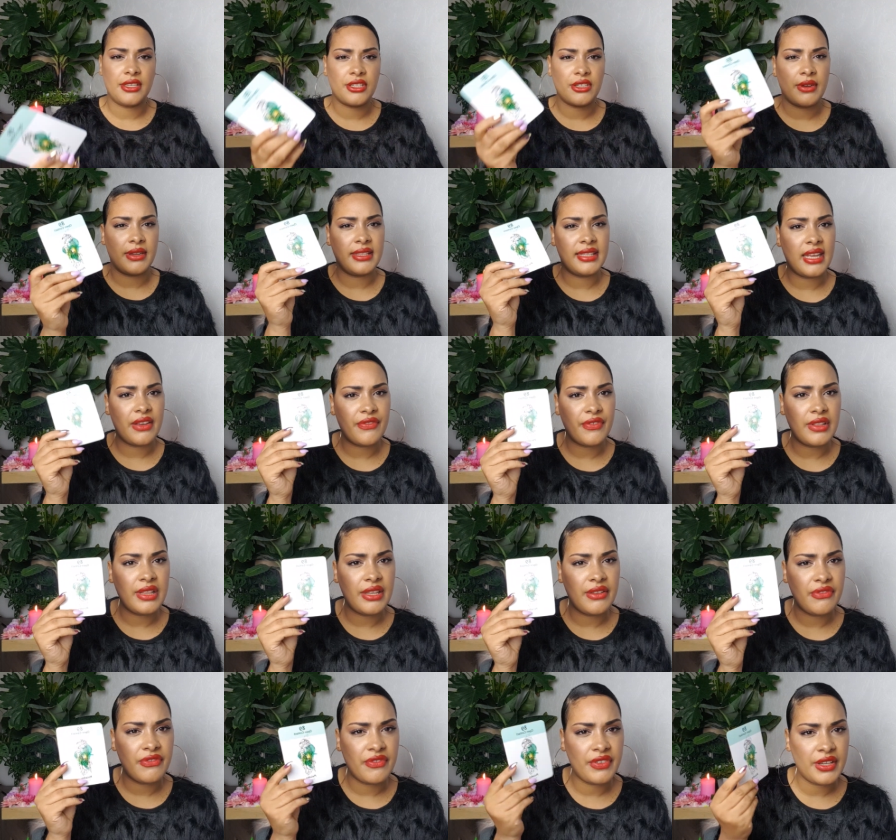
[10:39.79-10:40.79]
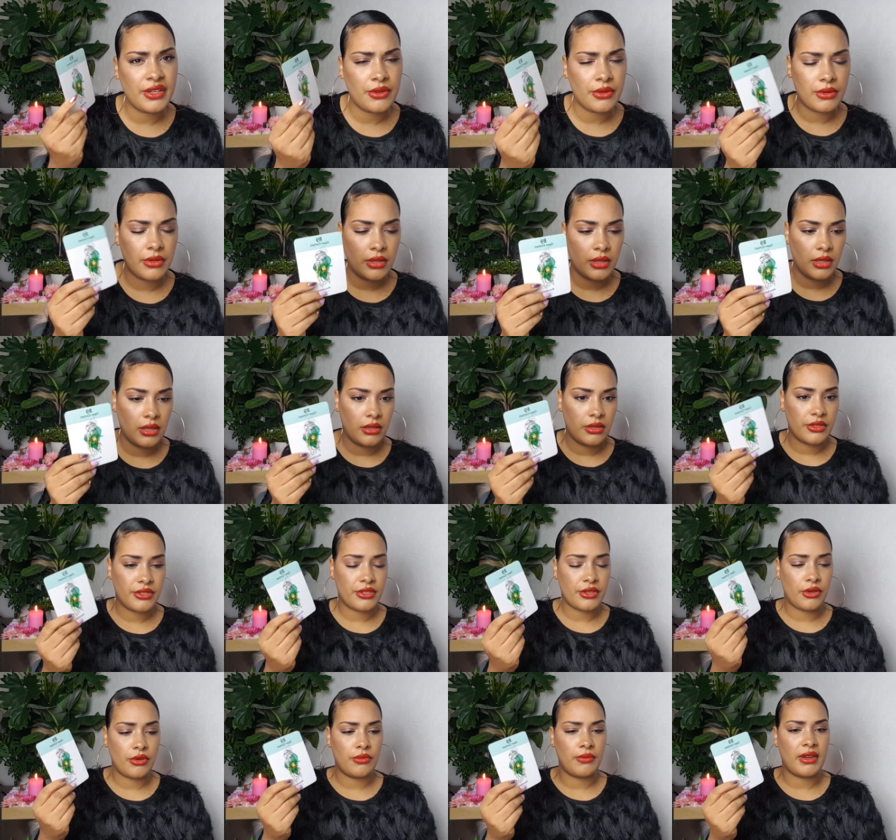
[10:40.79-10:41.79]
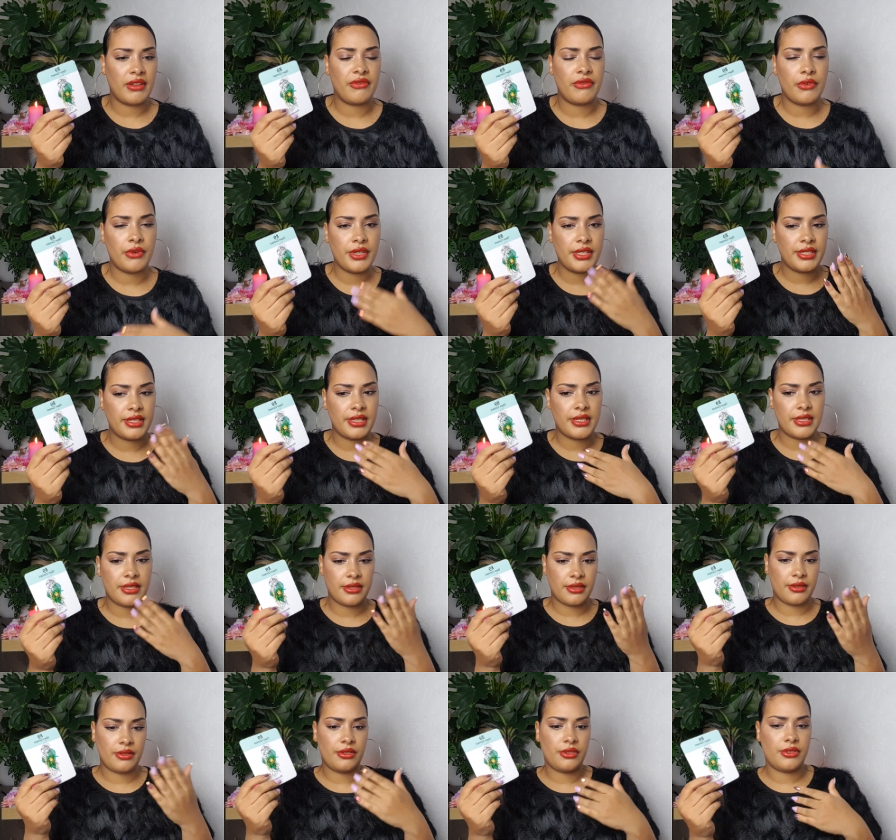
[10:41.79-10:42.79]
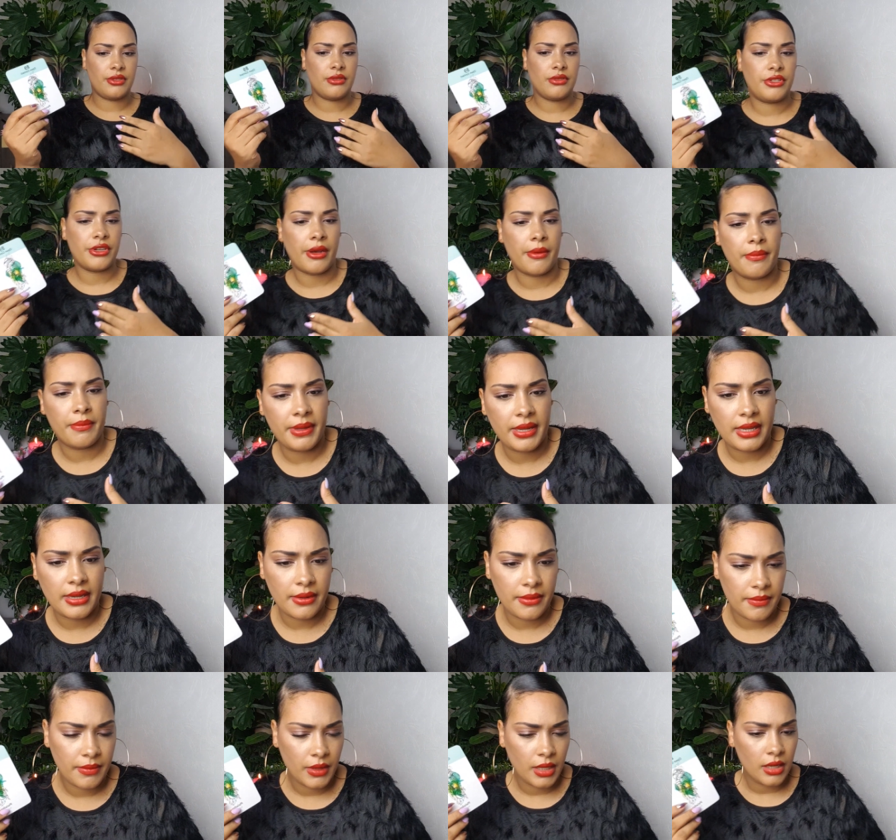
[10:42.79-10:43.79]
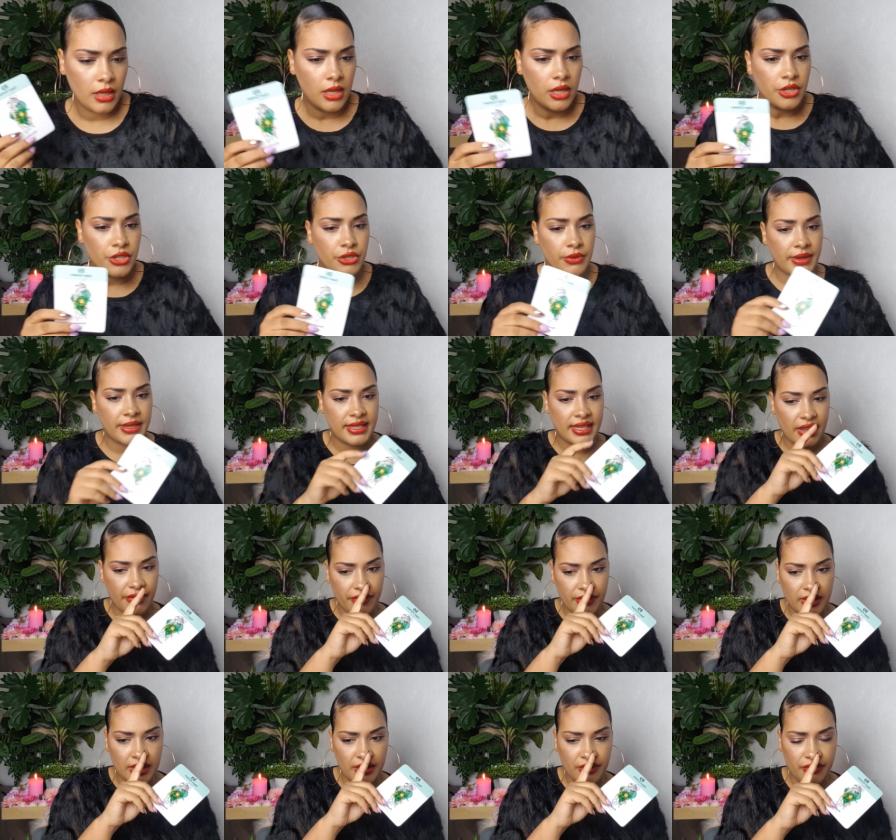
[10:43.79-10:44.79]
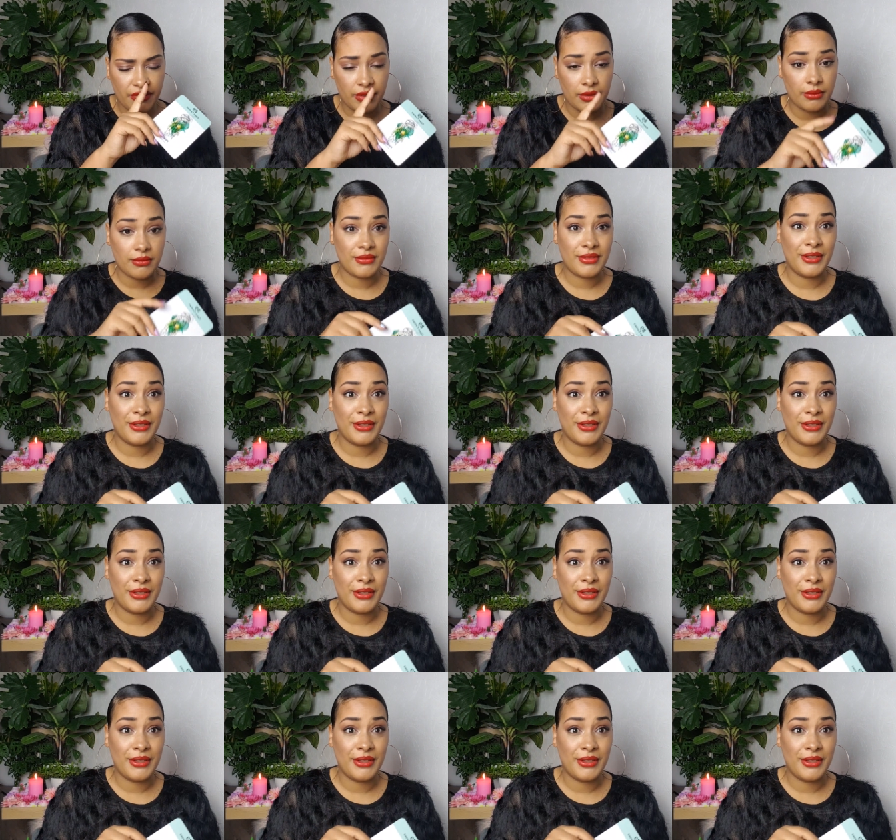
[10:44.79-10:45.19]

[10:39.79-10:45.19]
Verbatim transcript: So I definitely feel, so my voice is jumpy. So I definitely feel,